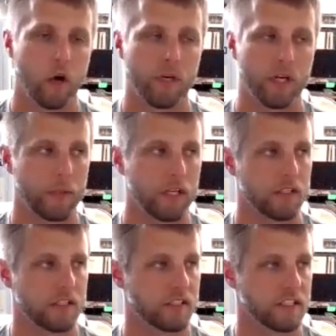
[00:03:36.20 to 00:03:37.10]
opened up
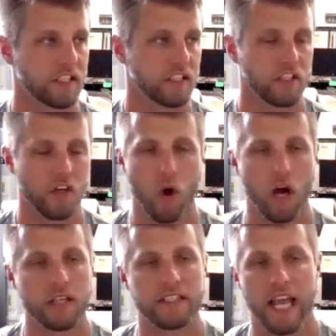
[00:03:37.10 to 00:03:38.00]
here is because it's just so
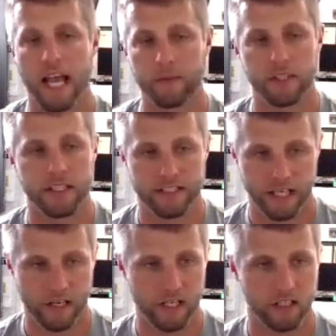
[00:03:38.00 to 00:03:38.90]
untapped in this
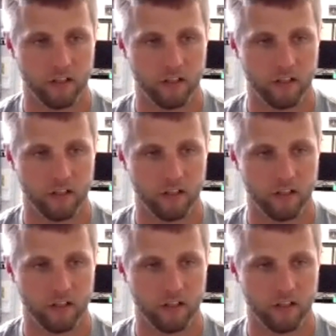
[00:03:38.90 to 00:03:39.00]
area,